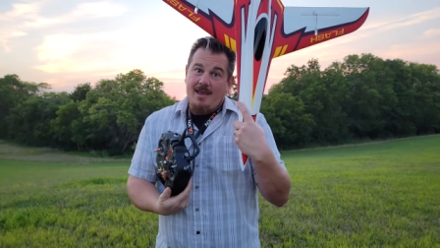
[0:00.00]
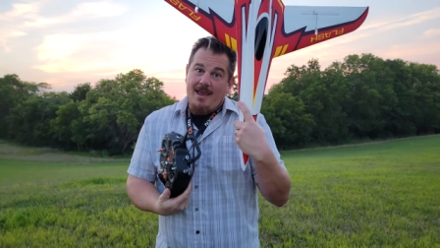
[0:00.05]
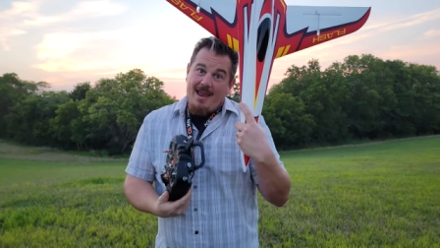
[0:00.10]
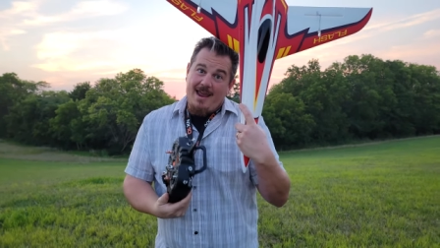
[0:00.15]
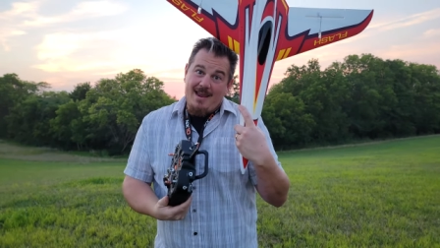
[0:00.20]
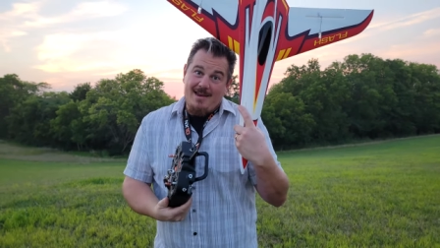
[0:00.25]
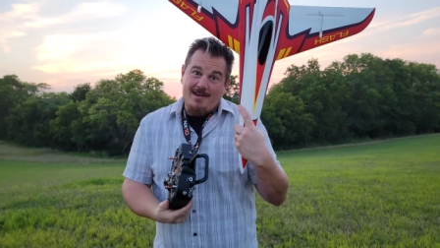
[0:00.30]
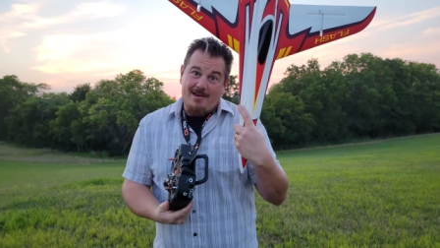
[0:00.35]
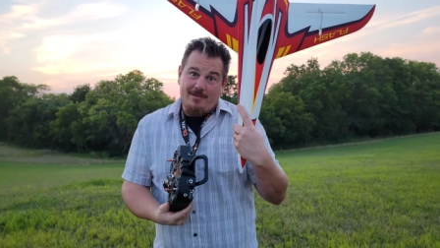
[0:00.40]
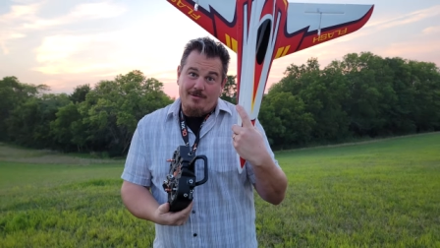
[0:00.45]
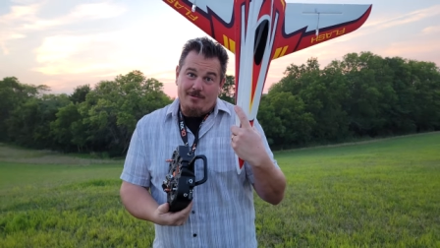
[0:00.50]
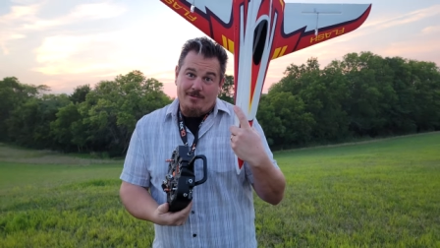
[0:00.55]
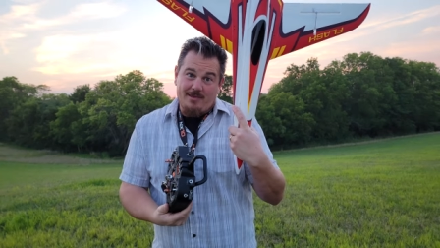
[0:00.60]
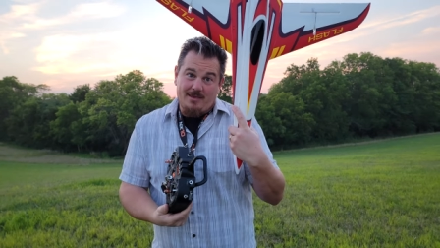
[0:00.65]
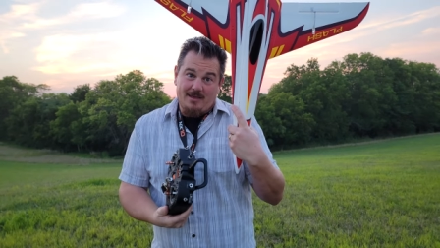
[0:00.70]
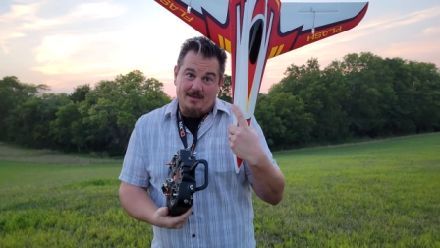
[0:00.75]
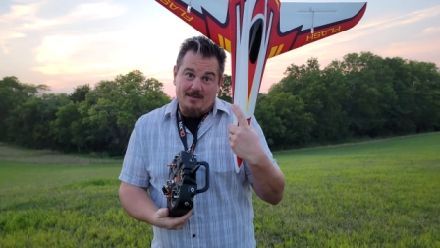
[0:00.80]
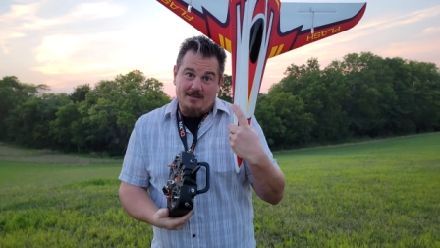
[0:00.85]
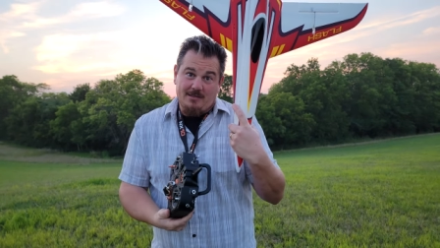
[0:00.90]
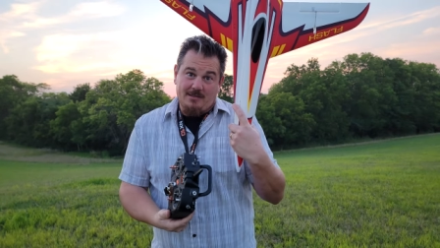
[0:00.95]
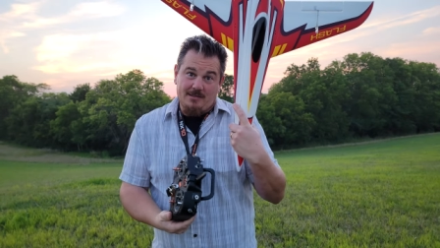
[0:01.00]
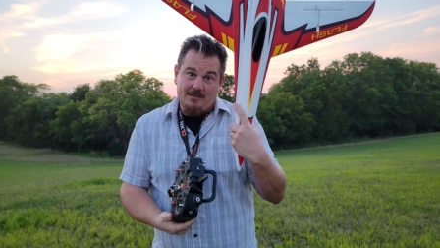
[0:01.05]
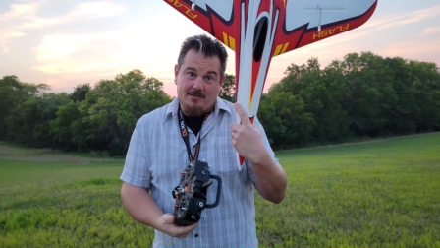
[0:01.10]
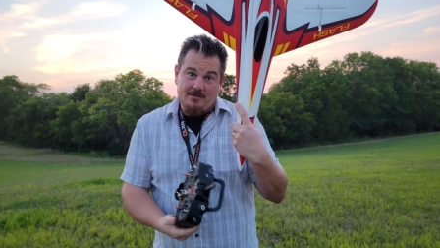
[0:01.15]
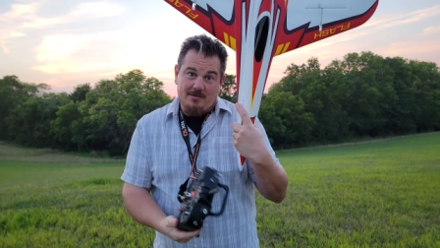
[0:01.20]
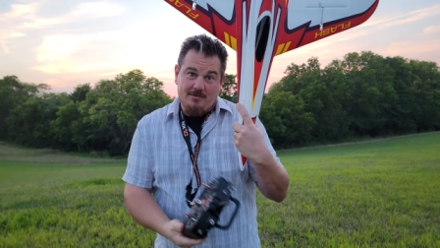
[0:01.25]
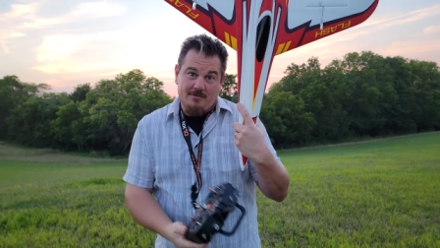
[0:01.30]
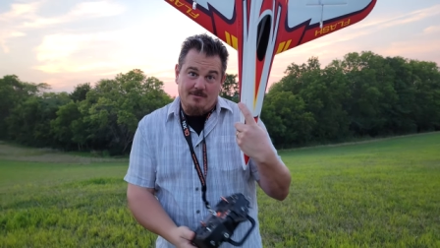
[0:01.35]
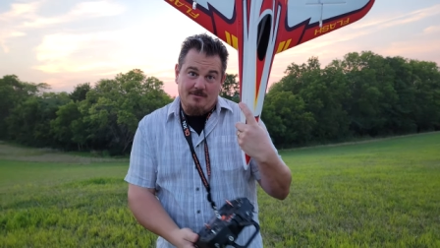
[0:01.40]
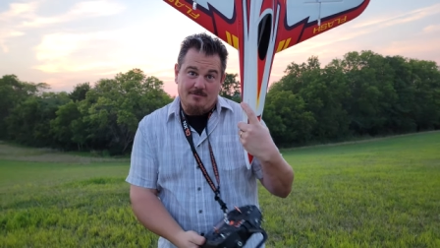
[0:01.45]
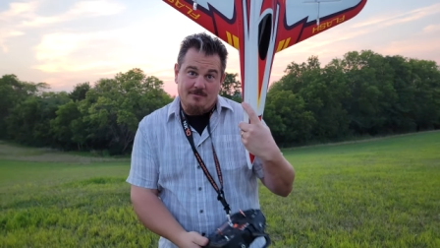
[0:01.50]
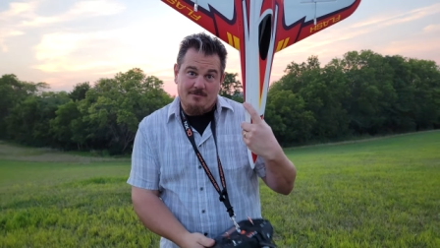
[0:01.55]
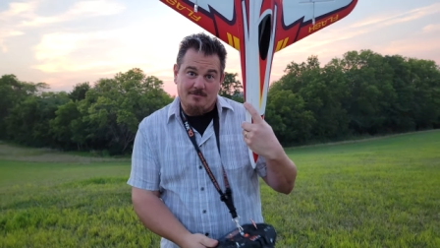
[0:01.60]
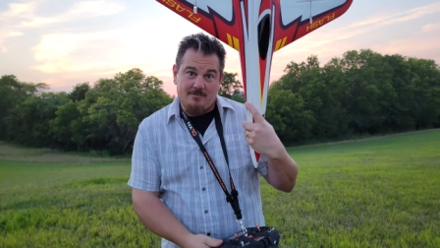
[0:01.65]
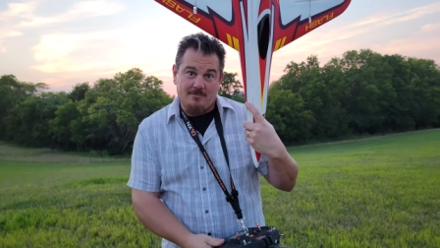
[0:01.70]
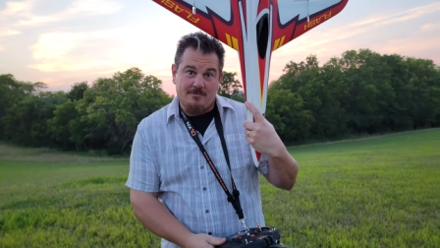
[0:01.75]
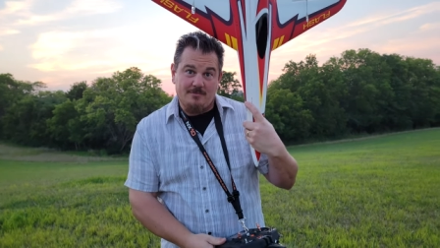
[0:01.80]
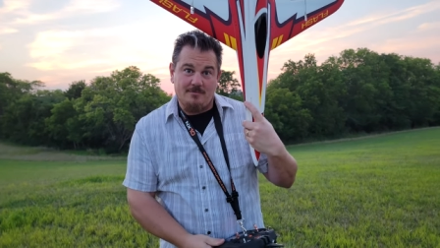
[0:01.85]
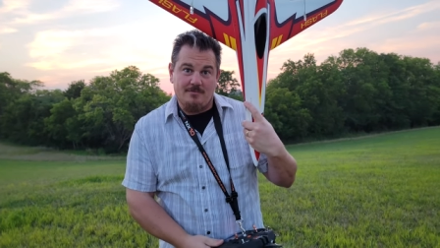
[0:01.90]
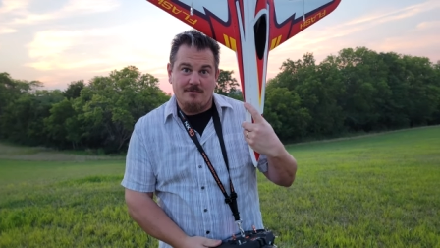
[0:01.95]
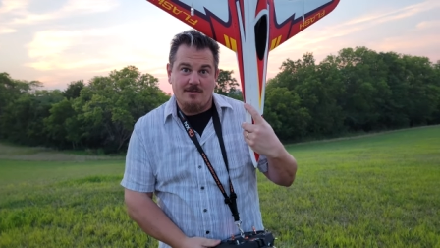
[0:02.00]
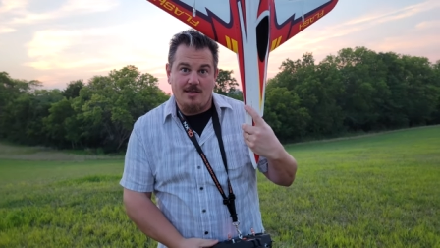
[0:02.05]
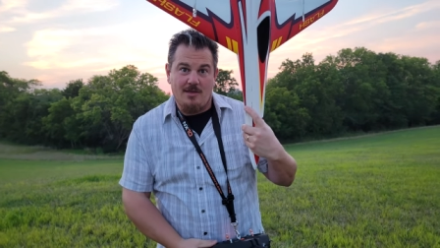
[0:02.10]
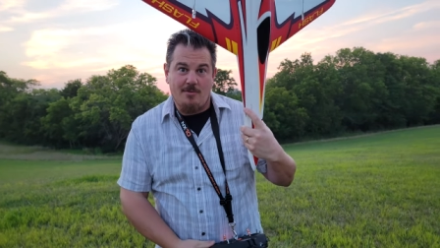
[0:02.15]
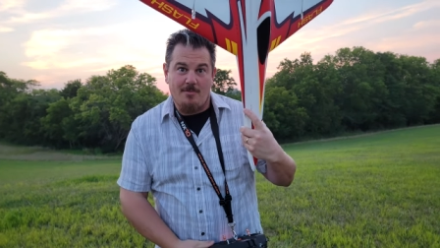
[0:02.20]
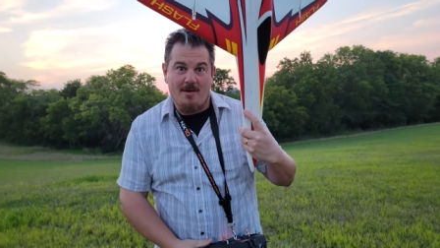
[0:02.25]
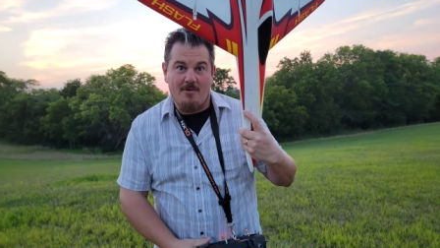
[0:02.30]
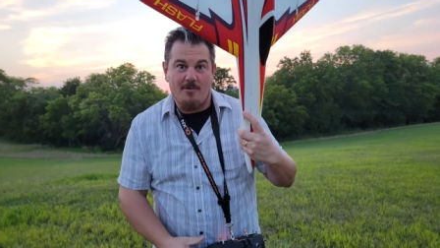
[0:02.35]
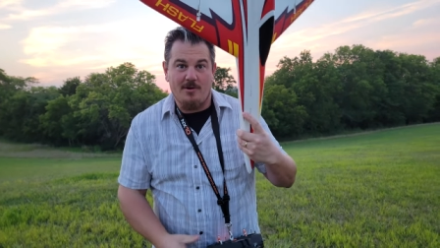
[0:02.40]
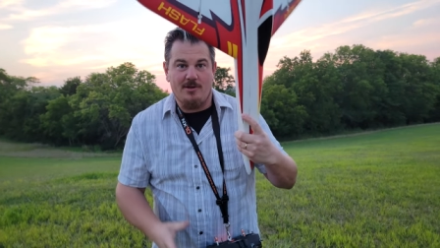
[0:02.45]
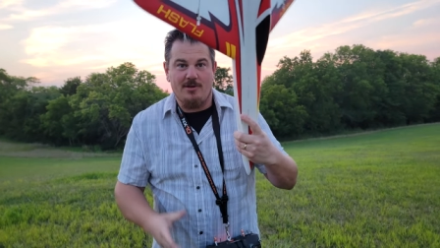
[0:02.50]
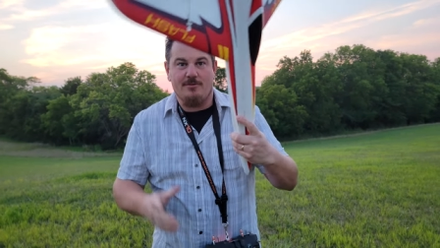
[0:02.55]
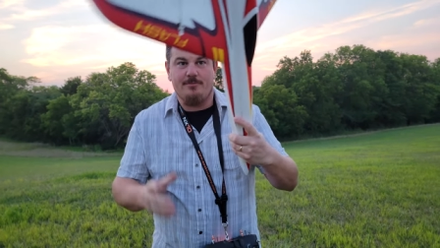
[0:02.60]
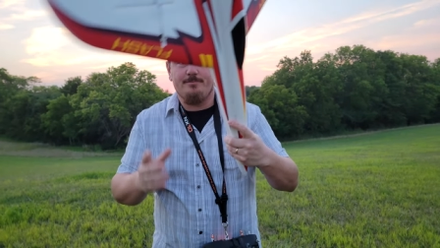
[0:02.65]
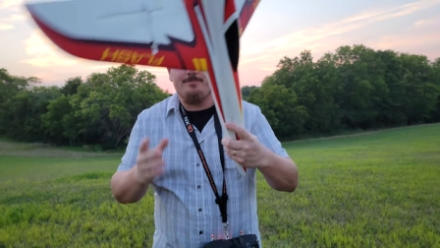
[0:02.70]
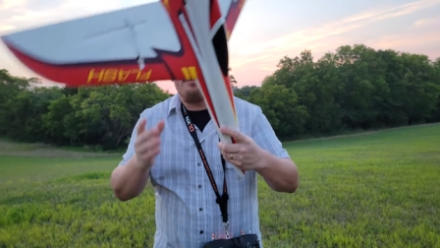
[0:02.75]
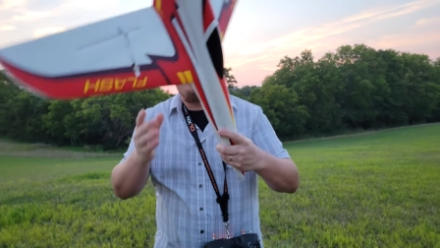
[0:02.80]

and other things that you might want to do.